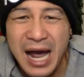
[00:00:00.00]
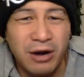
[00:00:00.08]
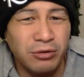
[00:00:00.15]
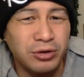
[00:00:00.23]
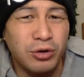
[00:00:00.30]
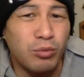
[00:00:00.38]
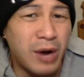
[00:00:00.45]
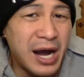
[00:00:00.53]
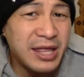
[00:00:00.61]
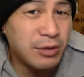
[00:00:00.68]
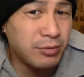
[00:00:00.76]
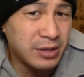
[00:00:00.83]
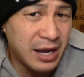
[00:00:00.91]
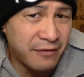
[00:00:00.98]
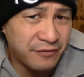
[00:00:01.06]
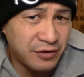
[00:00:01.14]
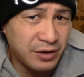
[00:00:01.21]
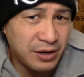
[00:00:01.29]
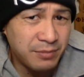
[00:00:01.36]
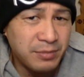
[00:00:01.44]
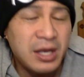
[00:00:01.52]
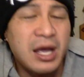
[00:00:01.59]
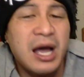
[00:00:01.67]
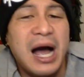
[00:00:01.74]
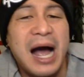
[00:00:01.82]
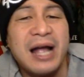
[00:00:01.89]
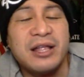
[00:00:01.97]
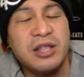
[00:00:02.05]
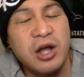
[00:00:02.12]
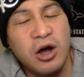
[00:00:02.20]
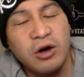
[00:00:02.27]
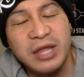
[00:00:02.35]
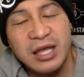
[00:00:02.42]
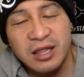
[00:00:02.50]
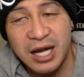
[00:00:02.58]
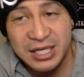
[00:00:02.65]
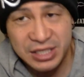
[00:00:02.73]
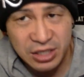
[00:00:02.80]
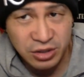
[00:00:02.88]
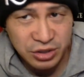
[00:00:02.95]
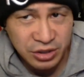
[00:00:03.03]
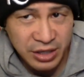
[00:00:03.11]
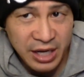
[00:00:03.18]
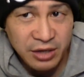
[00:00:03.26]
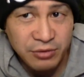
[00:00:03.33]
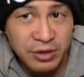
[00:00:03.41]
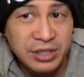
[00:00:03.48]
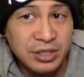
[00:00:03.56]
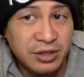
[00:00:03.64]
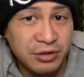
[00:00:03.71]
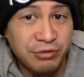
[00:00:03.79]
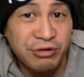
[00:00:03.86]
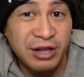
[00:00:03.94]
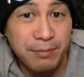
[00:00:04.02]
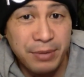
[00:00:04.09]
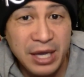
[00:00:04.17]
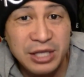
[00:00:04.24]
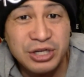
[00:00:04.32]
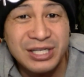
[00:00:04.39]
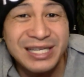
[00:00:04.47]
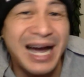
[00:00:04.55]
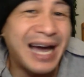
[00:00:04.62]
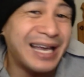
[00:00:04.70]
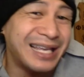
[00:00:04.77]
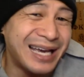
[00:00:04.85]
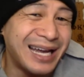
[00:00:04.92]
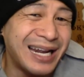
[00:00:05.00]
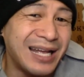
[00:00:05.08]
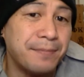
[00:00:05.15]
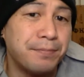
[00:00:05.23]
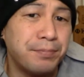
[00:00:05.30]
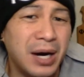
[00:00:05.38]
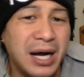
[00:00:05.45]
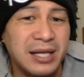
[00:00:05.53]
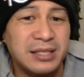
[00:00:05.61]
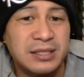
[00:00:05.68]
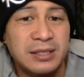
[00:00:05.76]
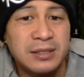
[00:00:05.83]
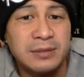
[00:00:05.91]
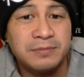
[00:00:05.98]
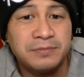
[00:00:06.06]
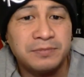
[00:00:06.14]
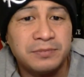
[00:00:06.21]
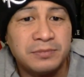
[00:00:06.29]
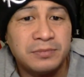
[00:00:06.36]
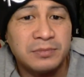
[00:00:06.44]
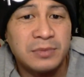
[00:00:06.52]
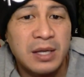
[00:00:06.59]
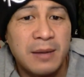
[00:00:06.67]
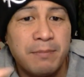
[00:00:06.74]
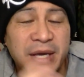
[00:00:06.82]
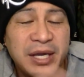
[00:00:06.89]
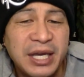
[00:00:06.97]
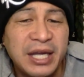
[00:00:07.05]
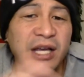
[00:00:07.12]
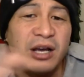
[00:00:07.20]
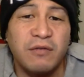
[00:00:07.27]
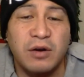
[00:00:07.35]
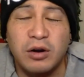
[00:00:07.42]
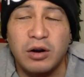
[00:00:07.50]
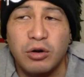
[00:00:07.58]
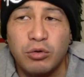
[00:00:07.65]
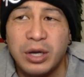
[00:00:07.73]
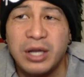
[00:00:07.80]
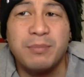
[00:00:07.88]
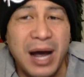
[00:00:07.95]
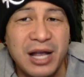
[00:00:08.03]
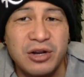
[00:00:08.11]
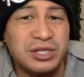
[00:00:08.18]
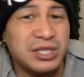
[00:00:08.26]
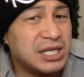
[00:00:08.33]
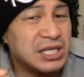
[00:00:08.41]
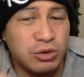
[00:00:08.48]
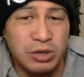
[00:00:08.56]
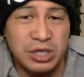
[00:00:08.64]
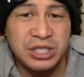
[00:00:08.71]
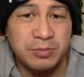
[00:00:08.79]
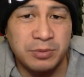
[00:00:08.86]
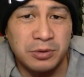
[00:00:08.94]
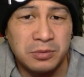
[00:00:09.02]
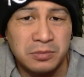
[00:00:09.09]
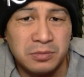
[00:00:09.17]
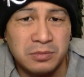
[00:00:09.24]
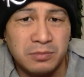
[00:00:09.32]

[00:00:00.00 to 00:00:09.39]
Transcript: I don't know why they went after him. I know they lost Hunter Henry to the New England Patriots. I get it. But McKitty over Quinn Meinerz is questionable.